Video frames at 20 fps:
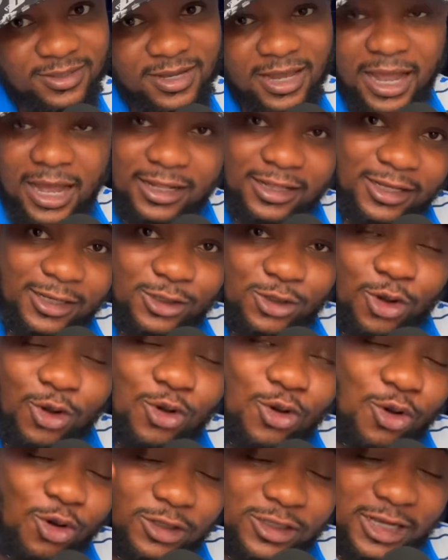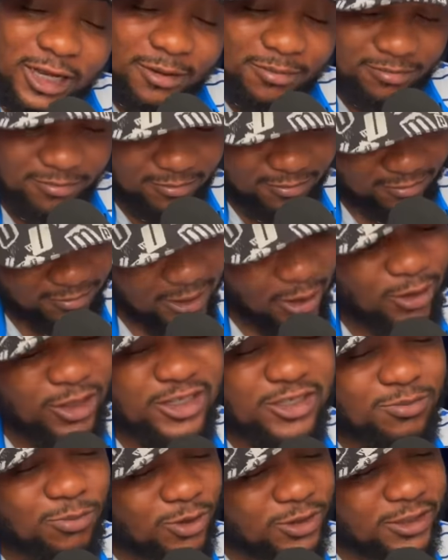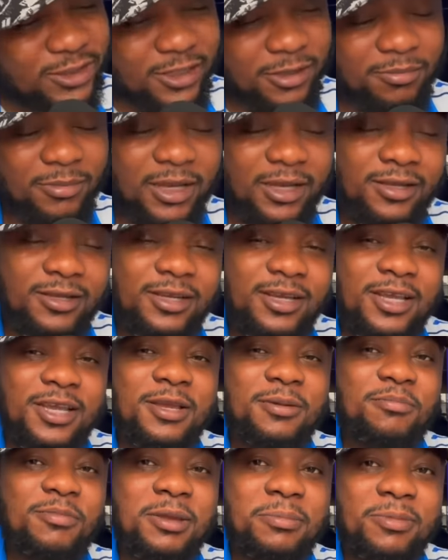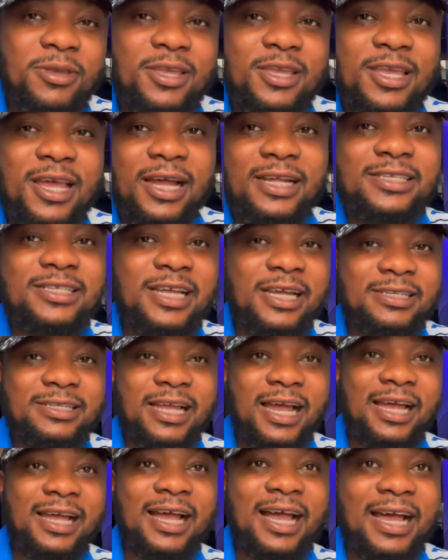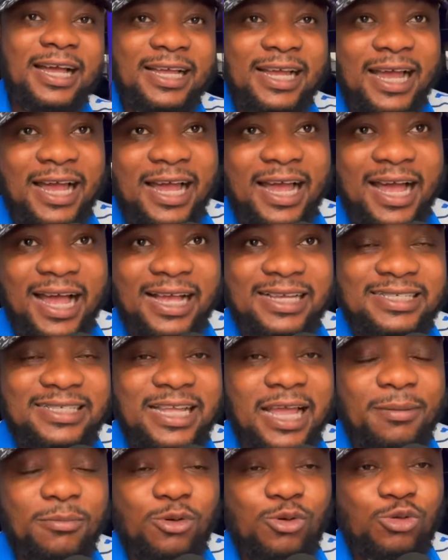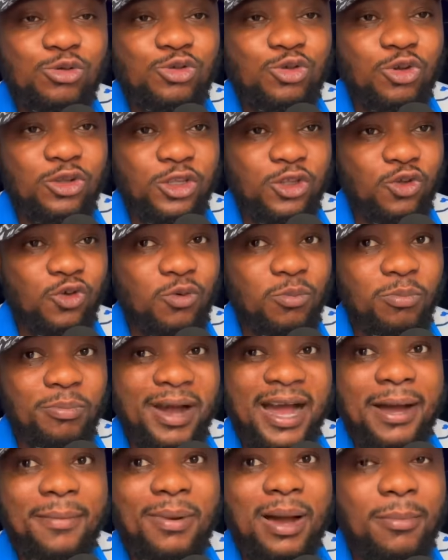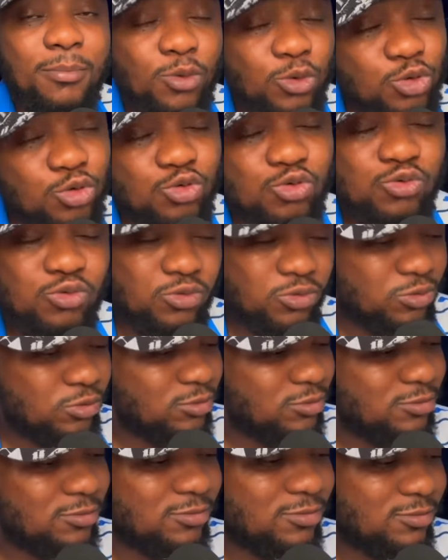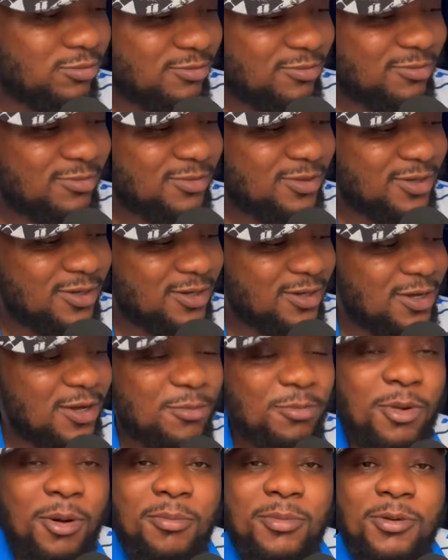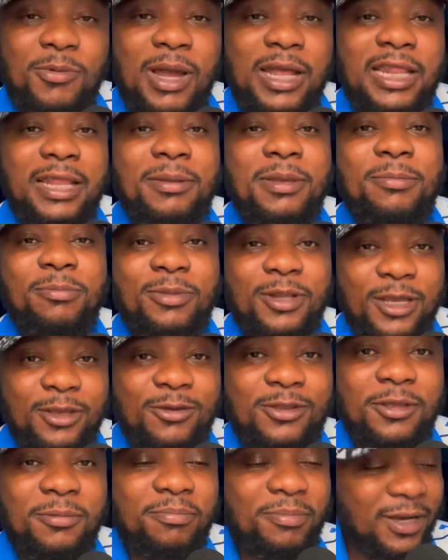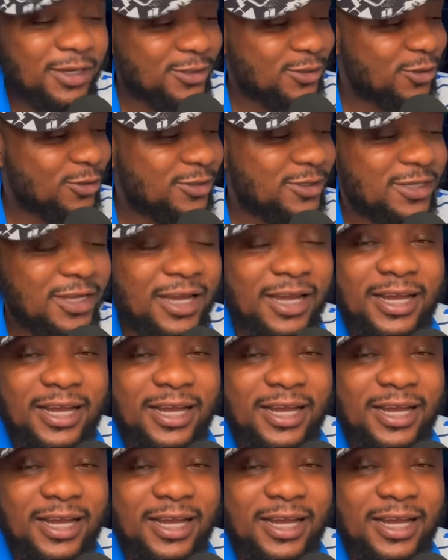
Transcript: At least don't cut them. Now this month you remain. Maybe as time goes on, you'll barb Amolu. Well, meanwhile, let me play you the pastor's